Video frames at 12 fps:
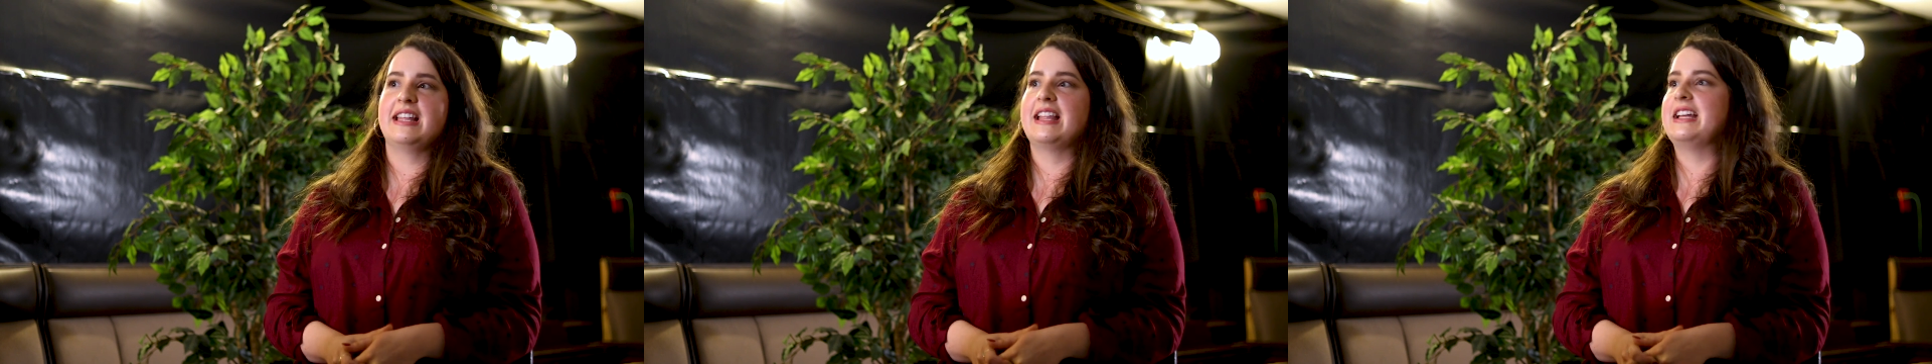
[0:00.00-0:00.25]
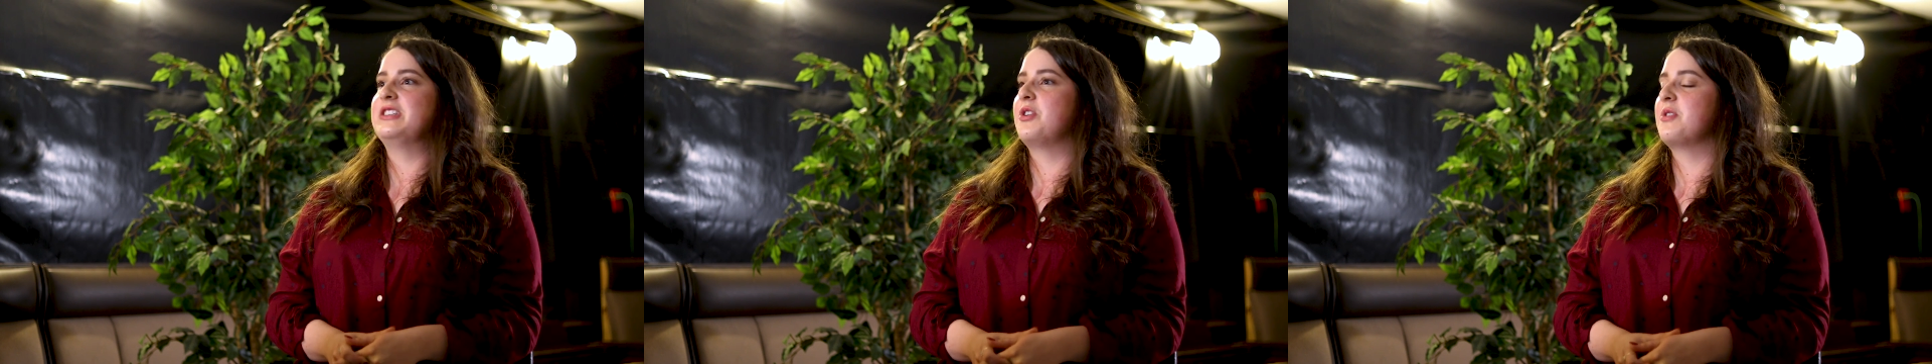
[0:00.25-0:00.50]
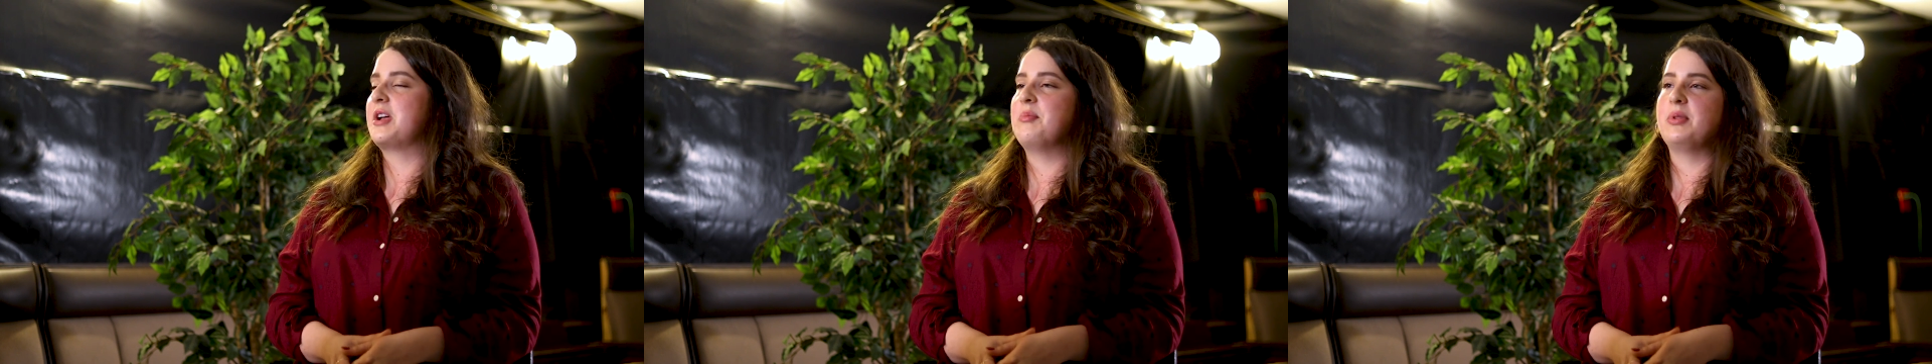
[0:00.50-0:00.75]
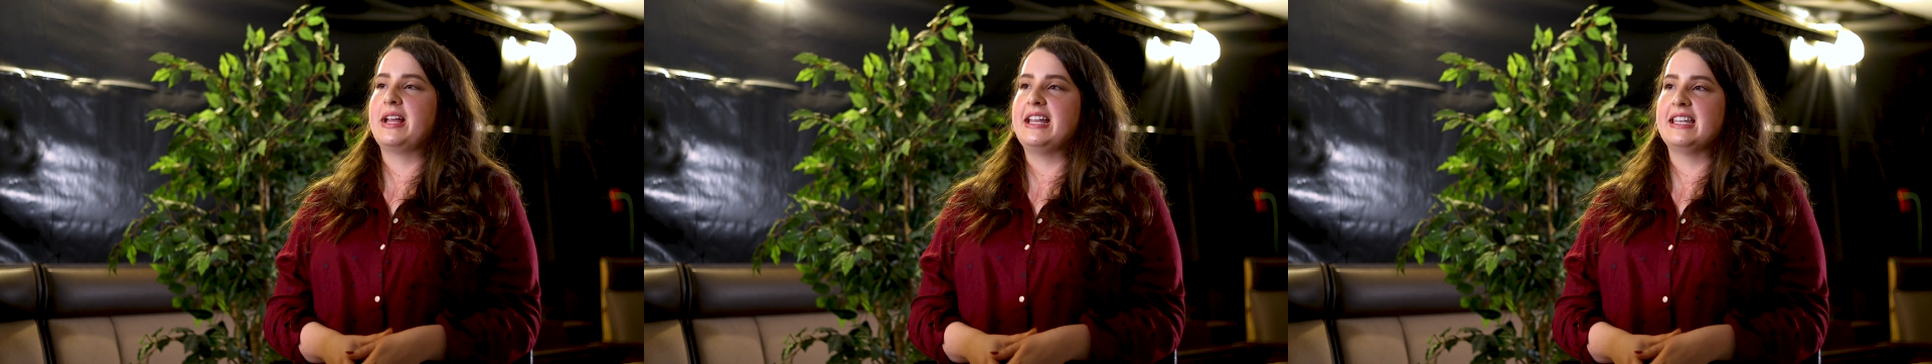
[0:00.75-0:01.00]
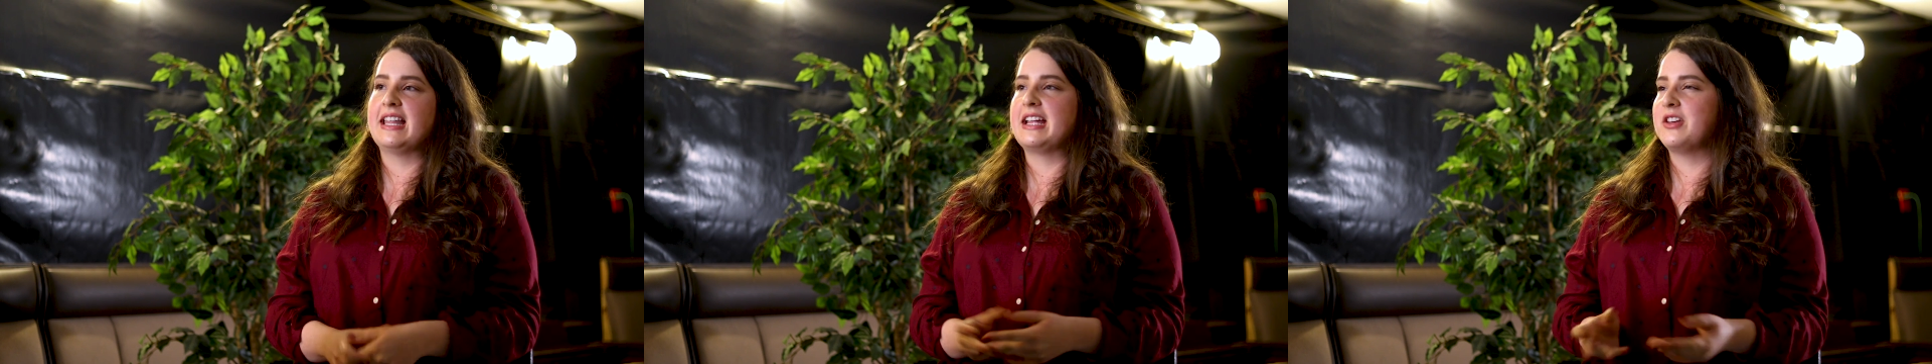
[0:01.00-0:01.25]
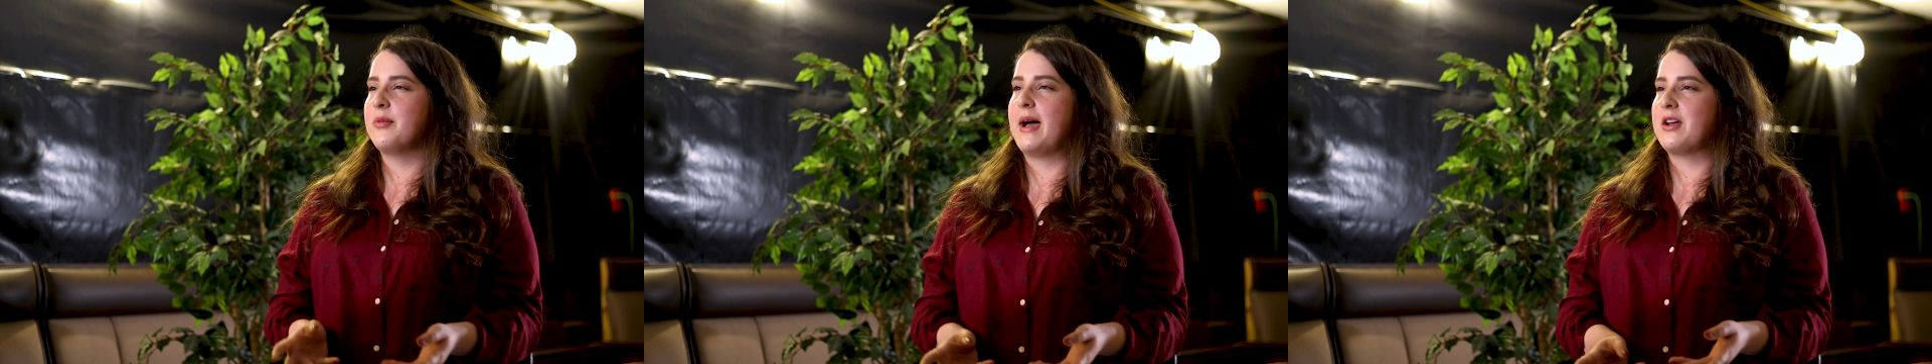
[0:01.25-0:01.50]
they like don't complain
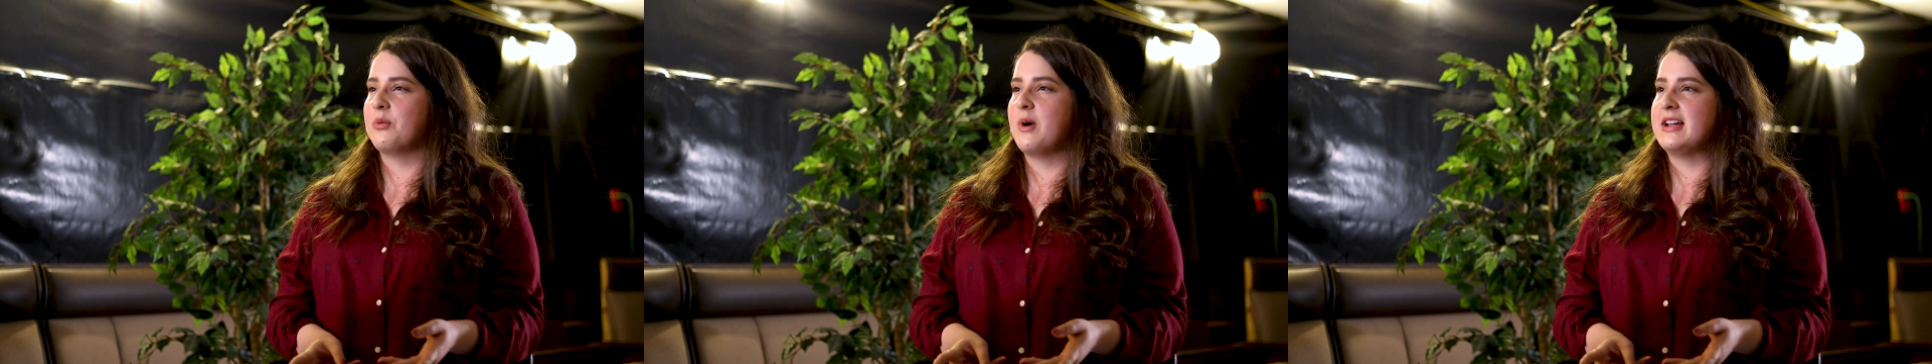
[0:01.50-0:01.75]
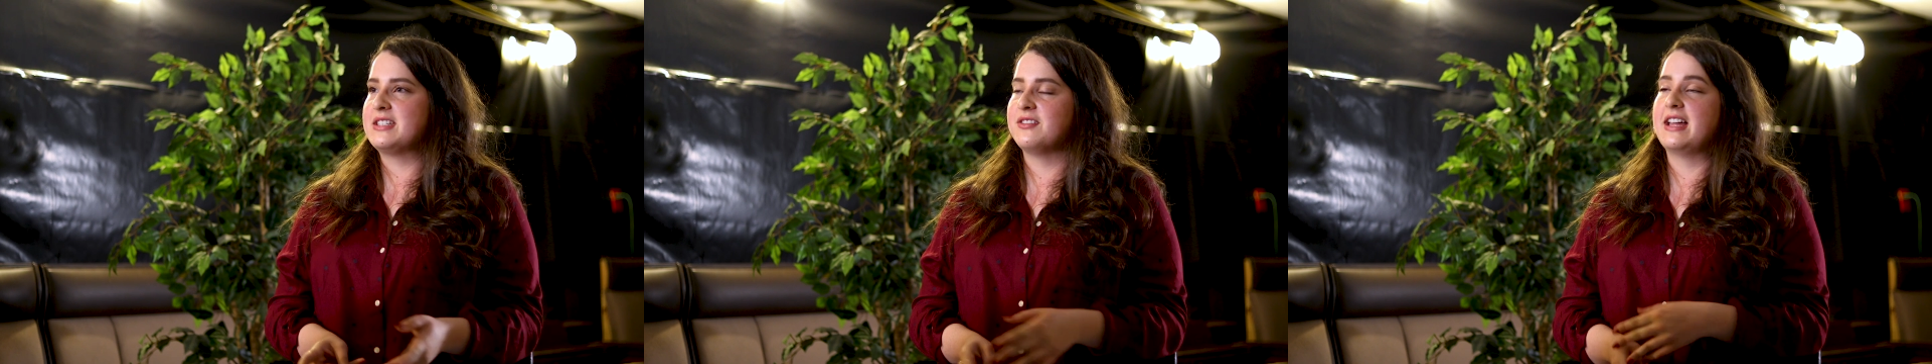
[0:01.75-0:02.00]
like no matter what.